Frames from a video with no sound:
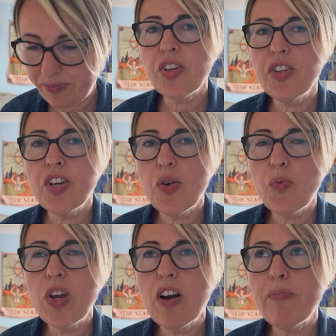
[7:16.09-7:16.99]
But, you know,
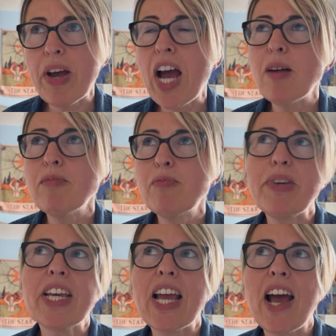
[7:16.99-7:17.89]
we are perhaps
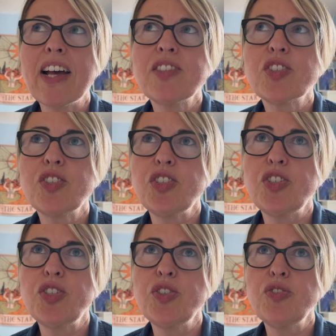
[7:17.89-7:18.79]
being asked
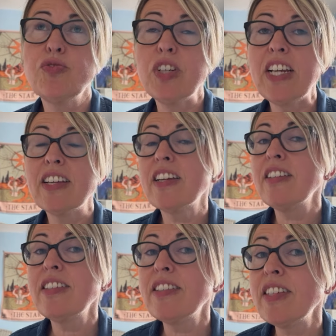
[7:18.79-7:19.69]
to really
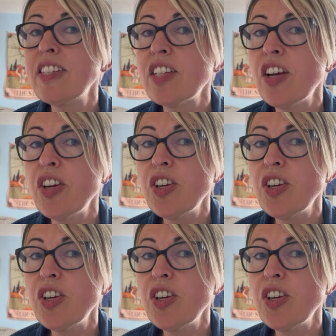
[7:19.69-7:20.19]
consider,